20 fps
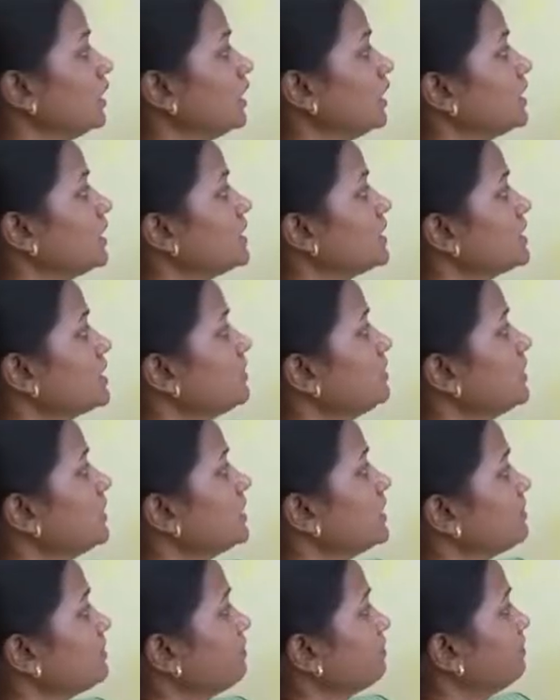is the
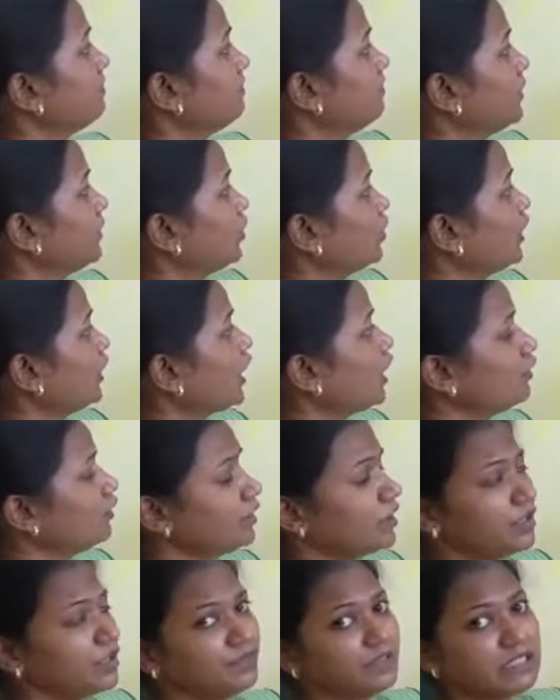pronoun
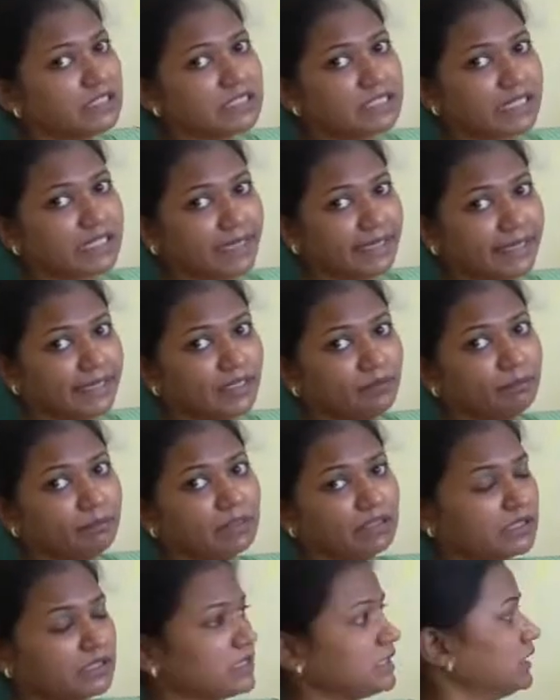of the second
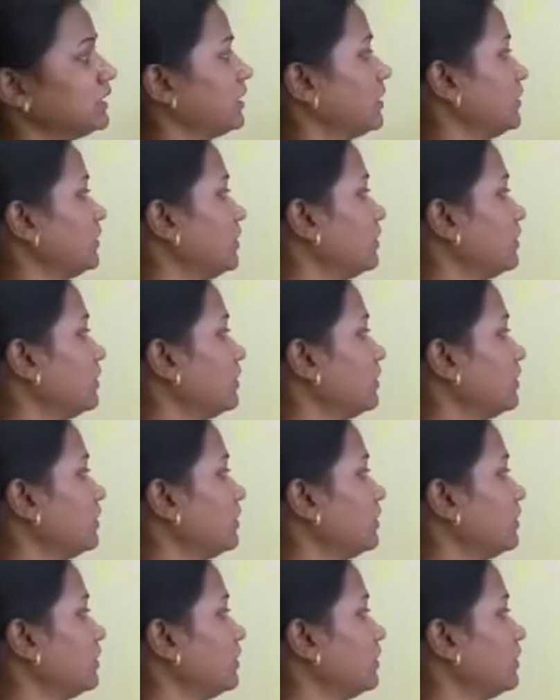person.